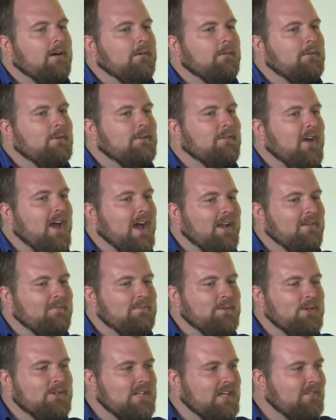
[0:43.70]
You've had
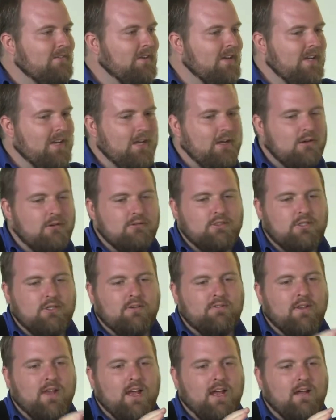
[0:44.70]
music videos,
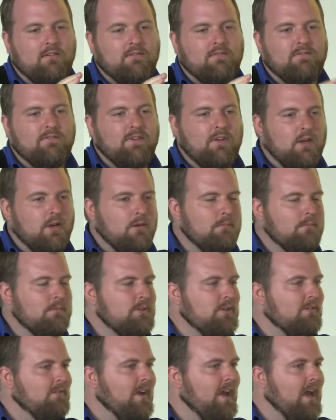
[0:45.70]
you've had
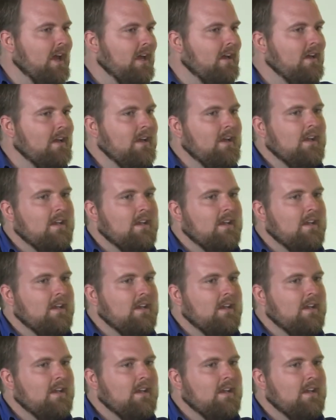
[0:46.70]
films, you've had